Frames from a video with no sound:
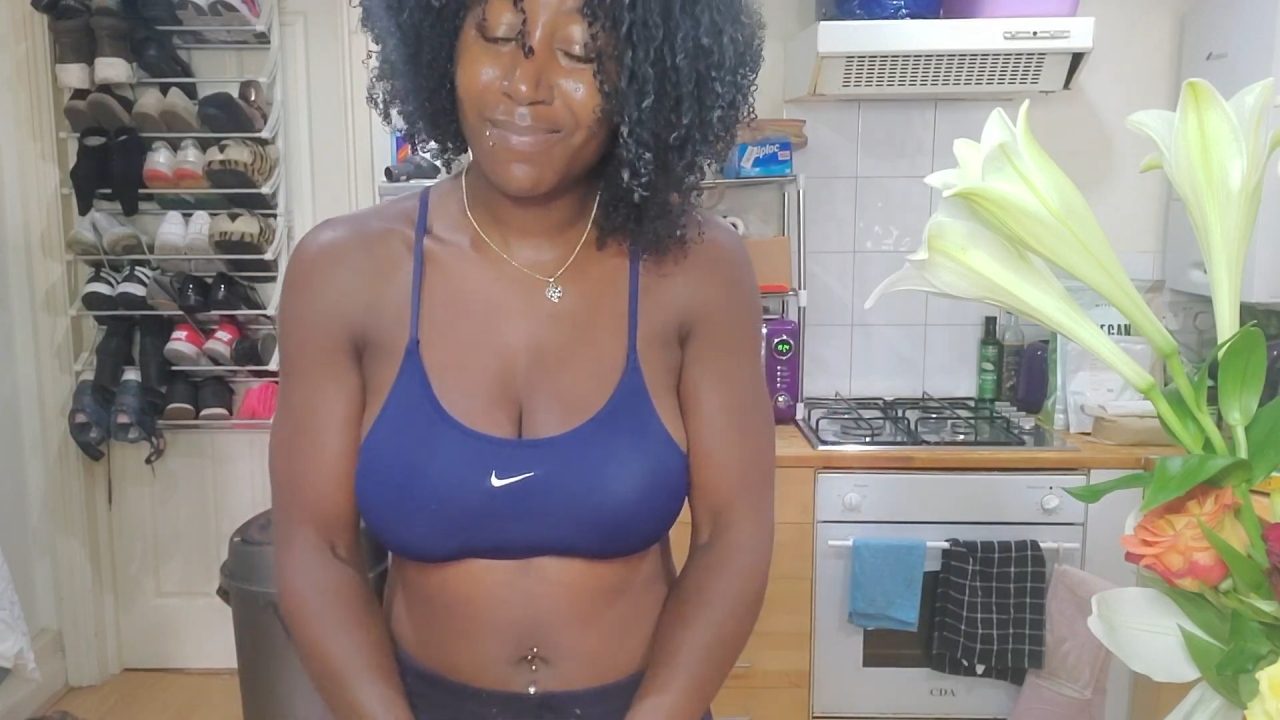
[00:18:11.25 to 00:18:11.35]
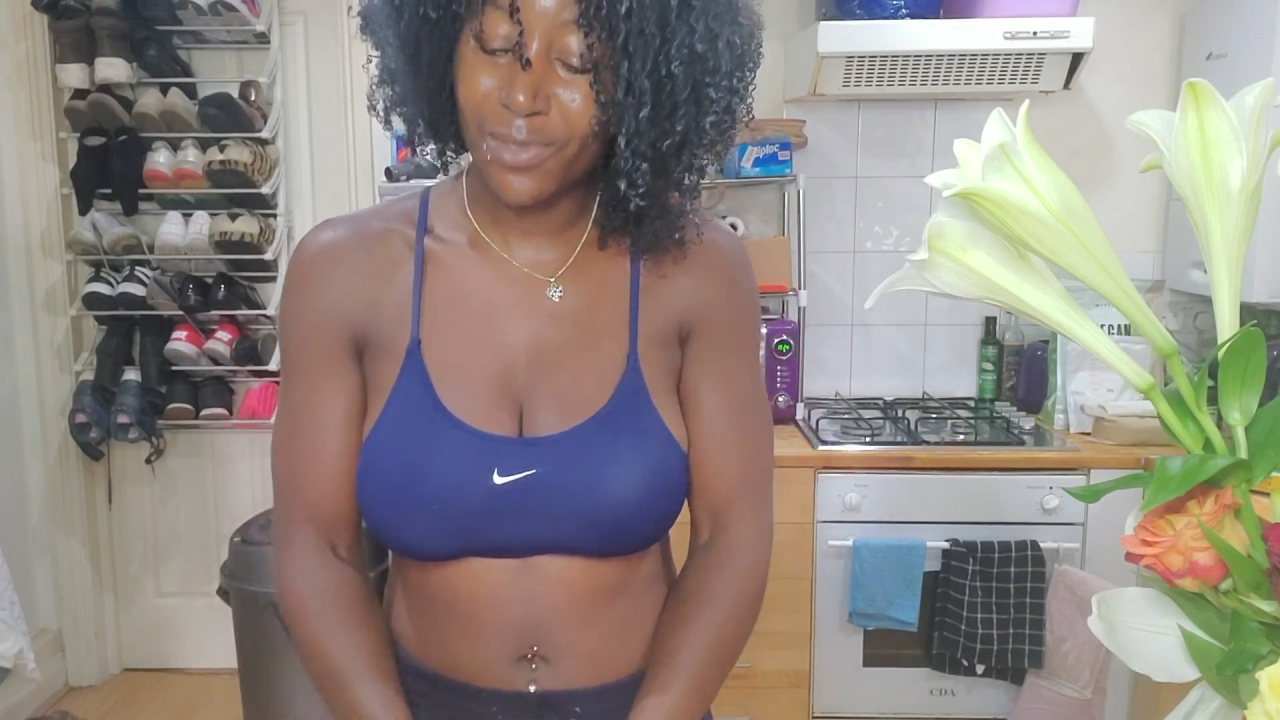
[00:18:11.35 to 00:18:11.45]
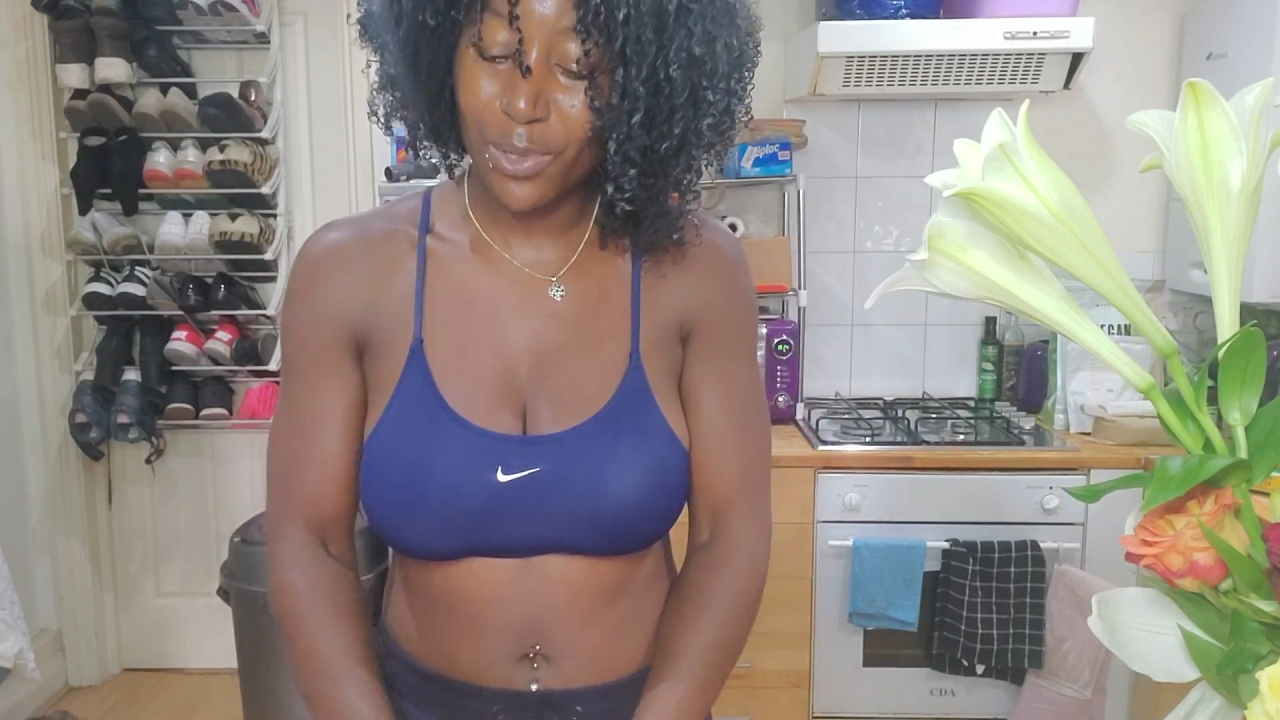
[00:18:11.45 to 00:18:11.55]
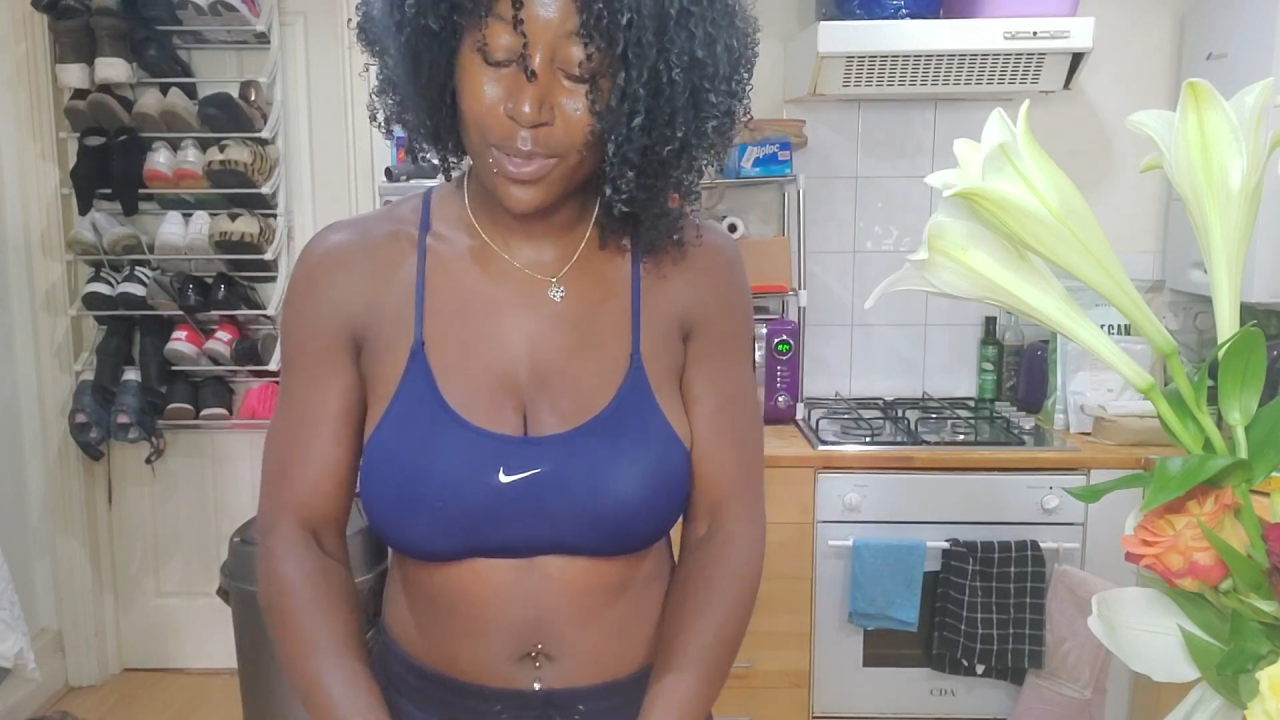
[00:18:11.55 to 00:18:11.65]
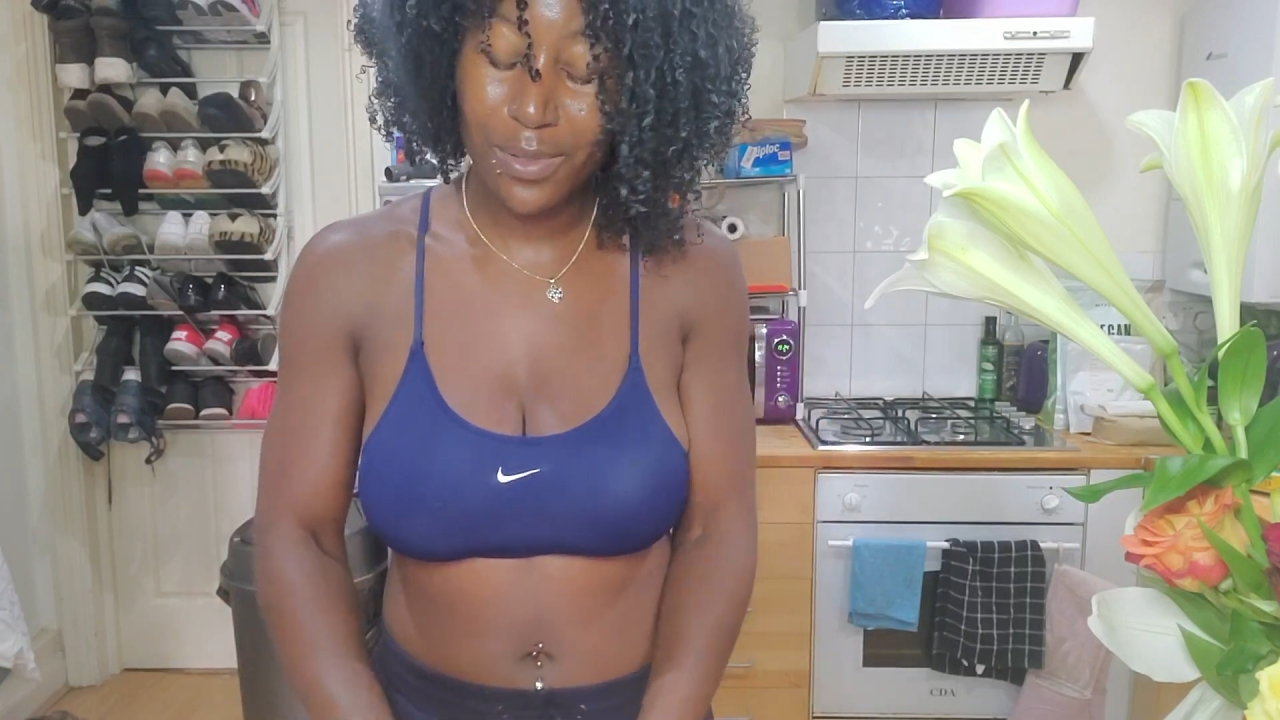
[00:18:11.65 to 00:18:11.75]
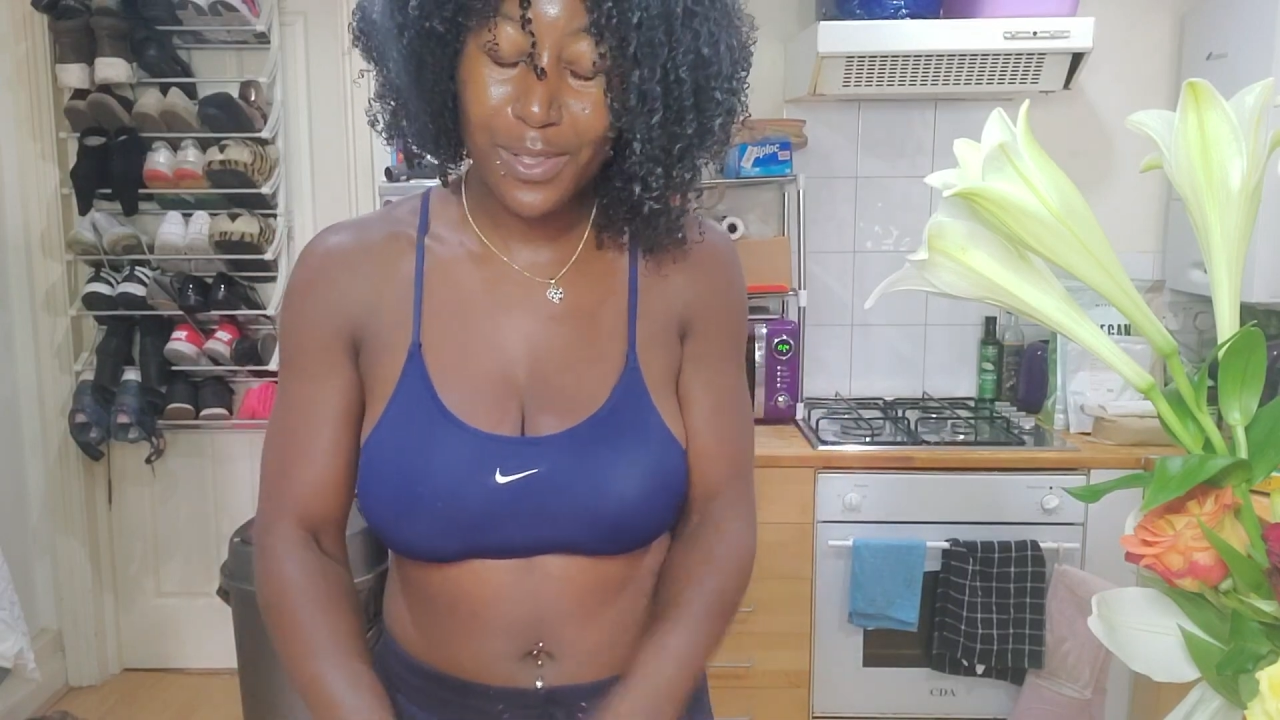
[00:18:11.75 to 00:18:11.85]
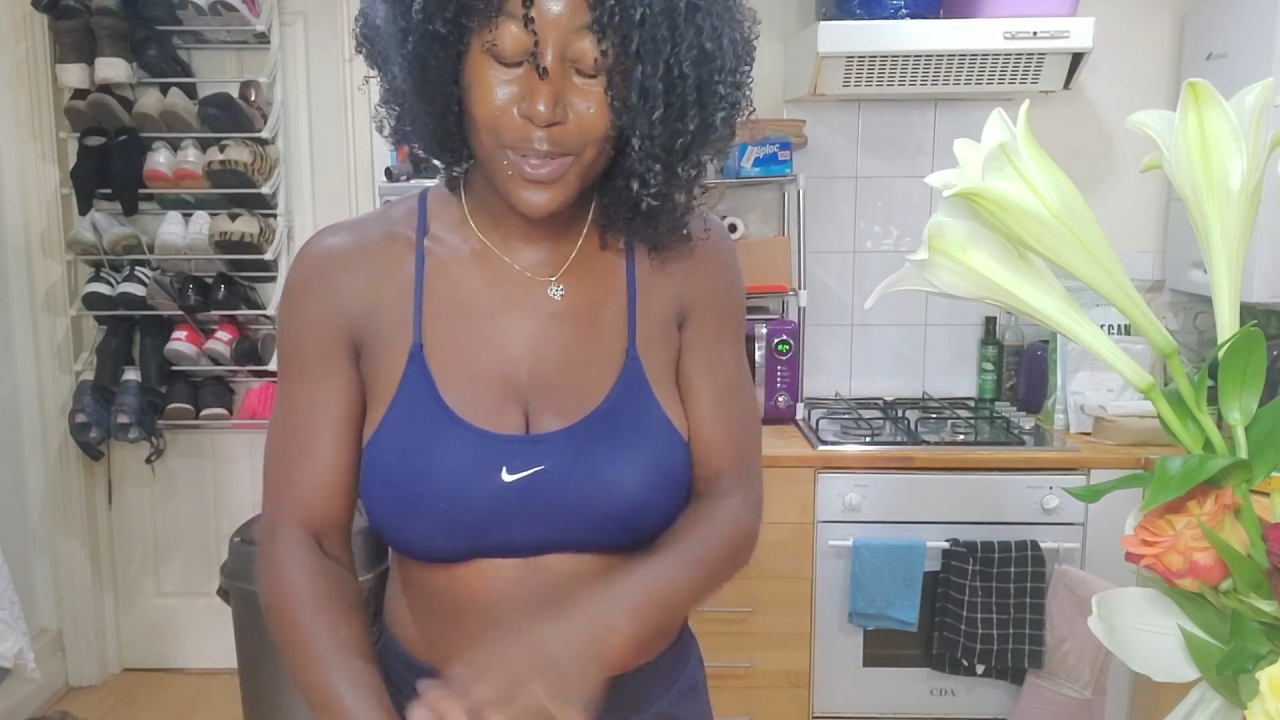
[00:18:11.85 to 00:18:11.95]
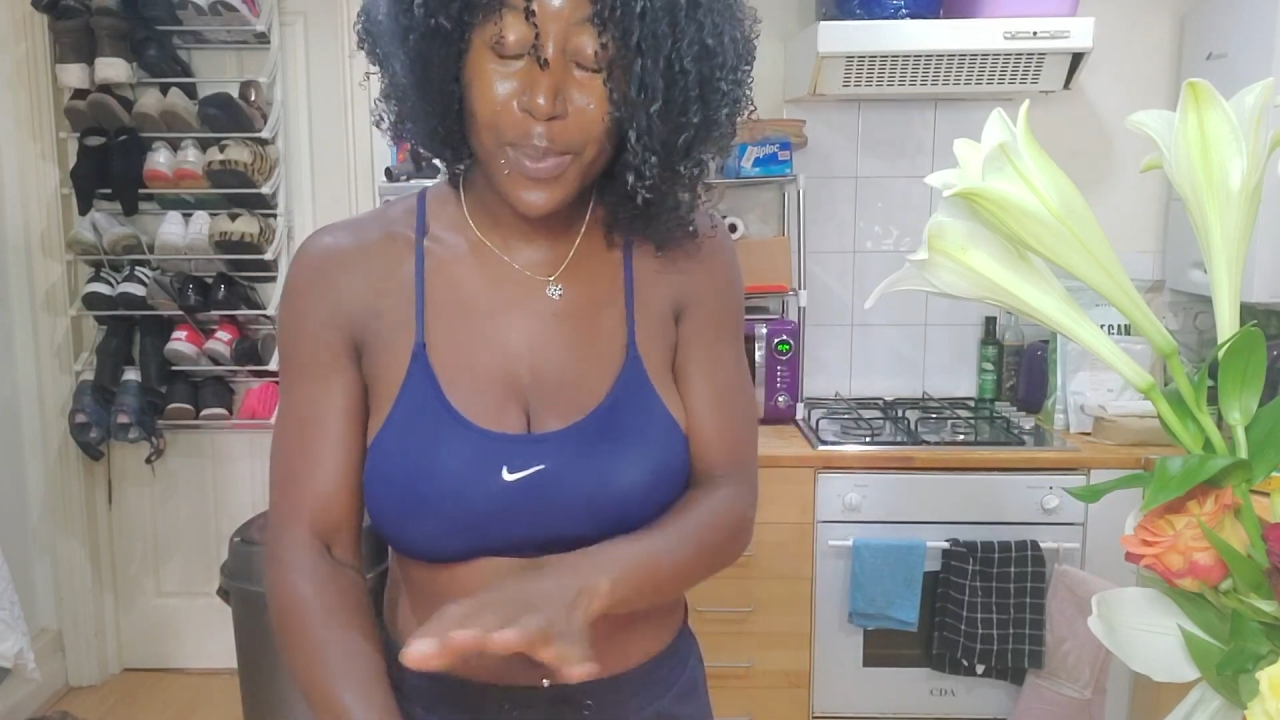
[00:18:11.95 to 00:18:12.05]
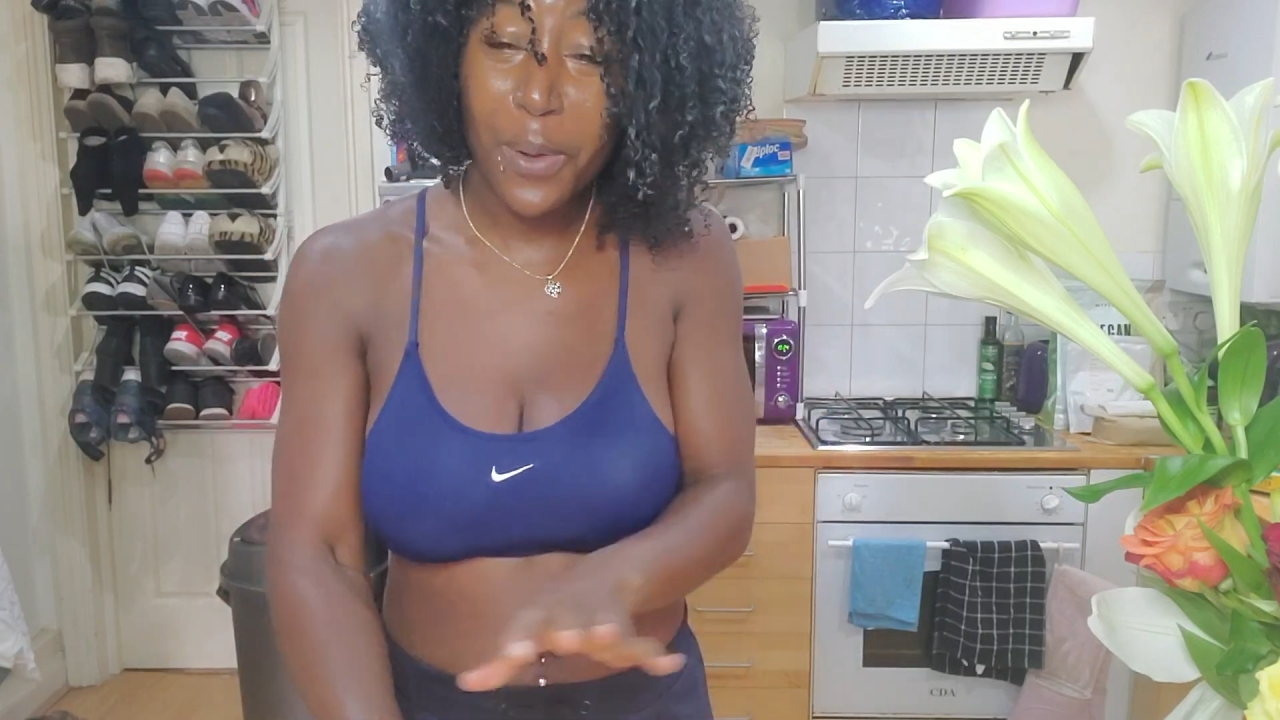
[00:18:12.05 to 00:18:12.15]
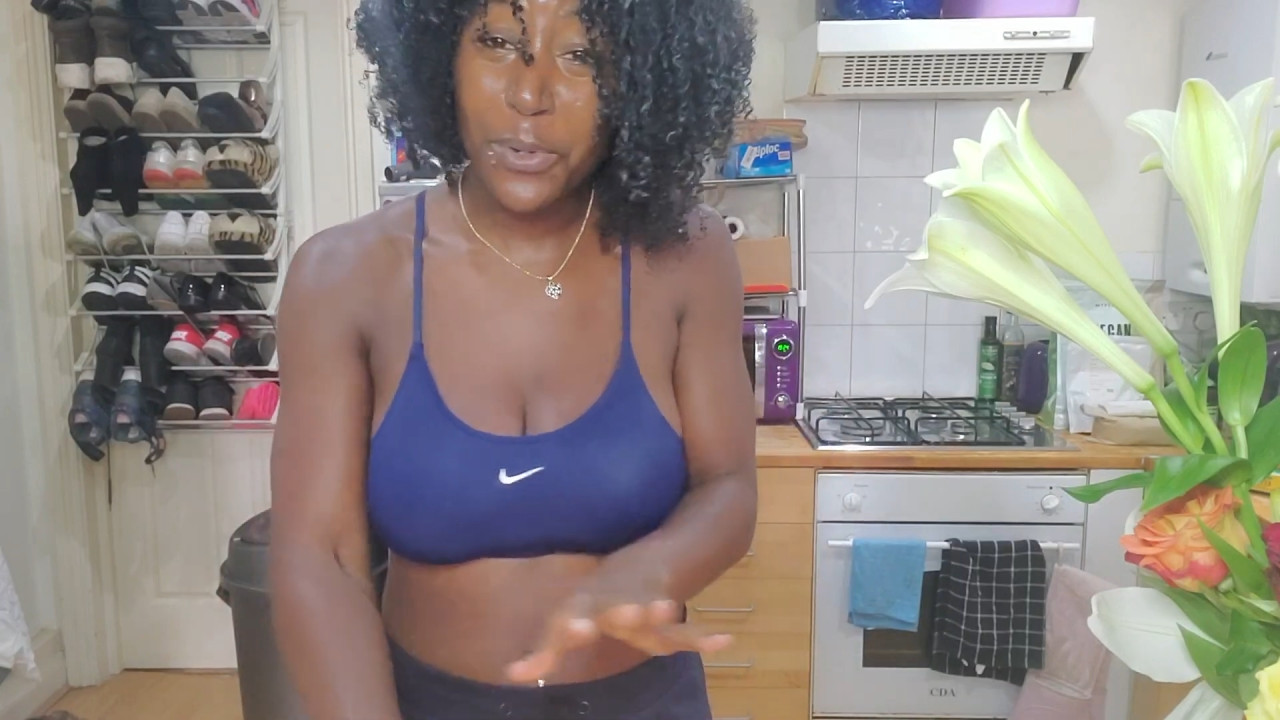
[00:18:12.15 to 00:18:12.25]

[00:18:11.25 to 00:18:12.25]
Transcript: or smell